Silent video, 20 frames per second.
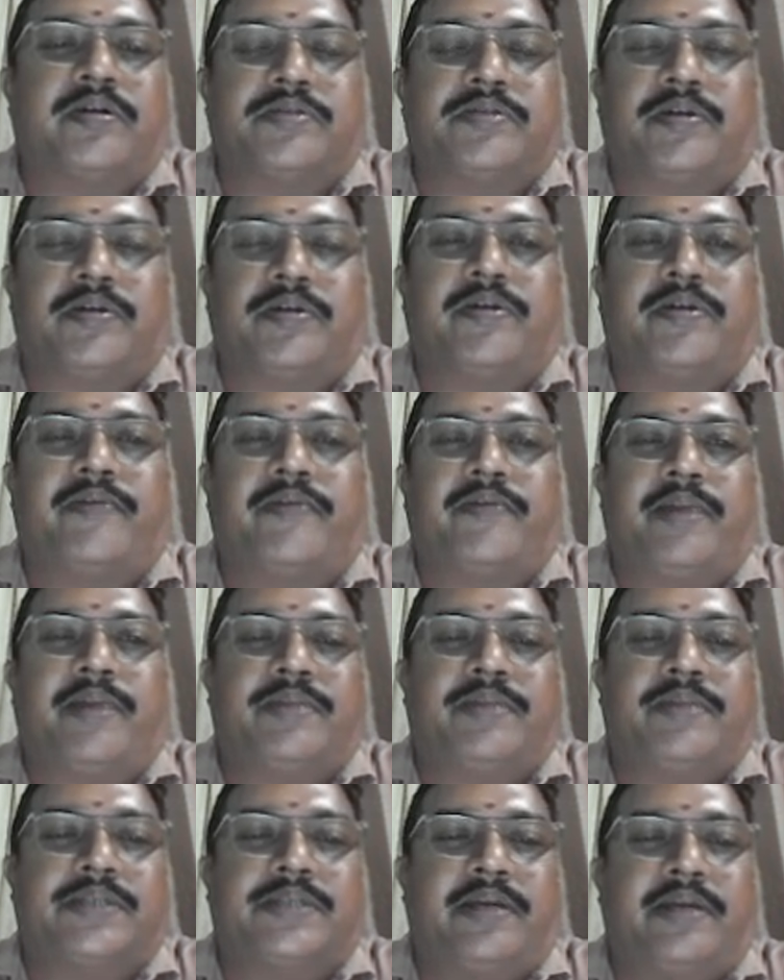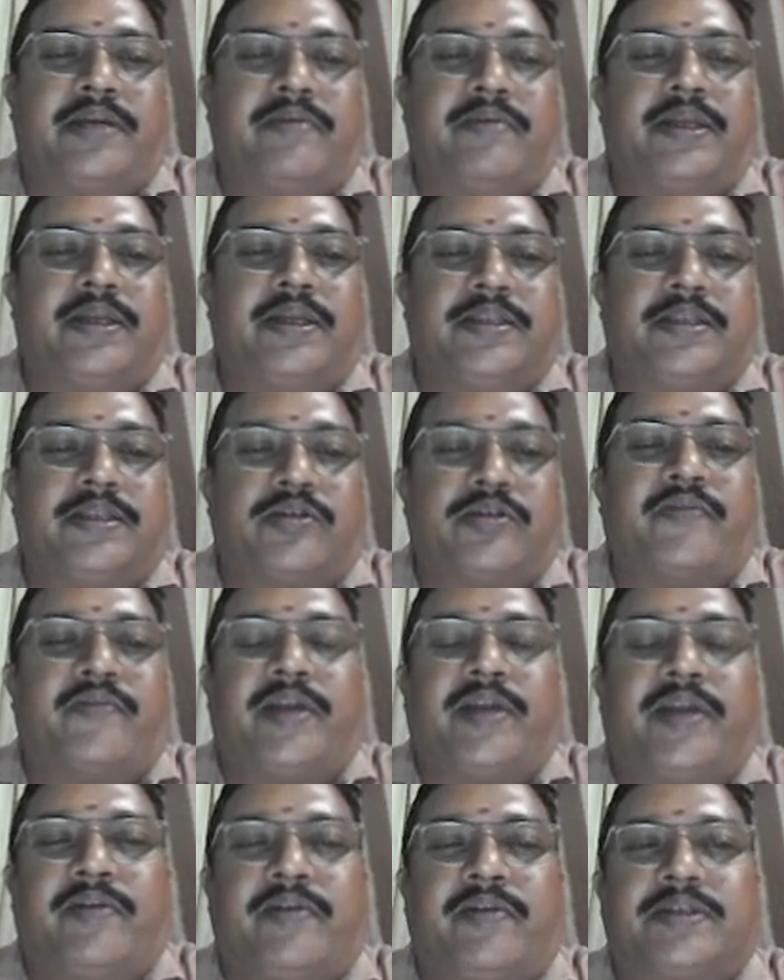so famous and why the
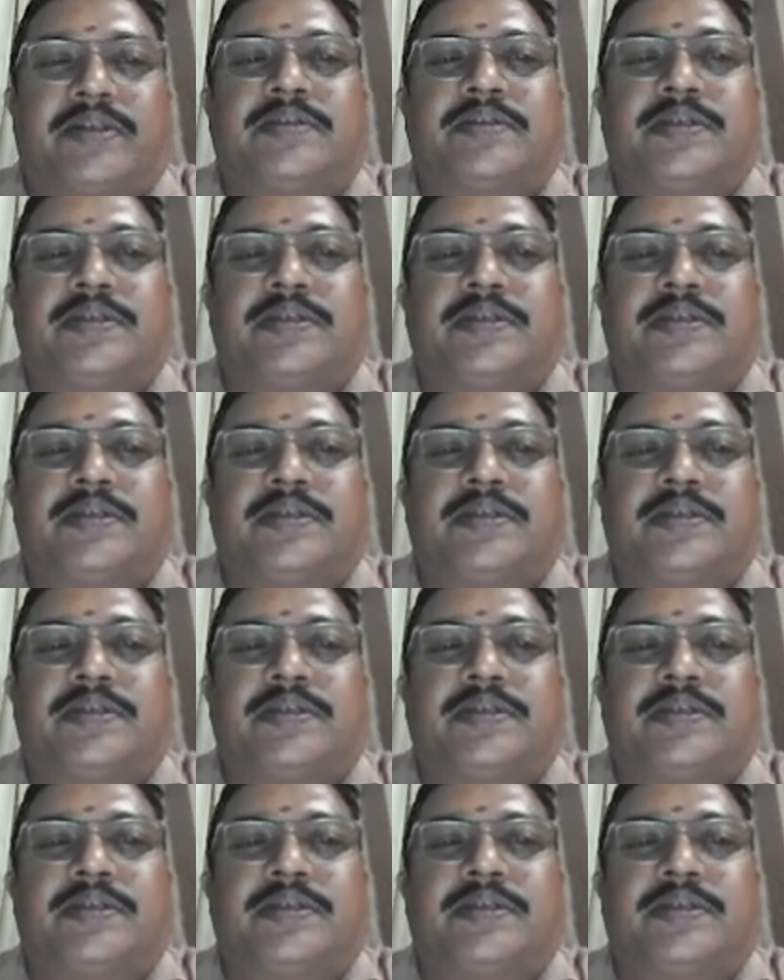software inventions.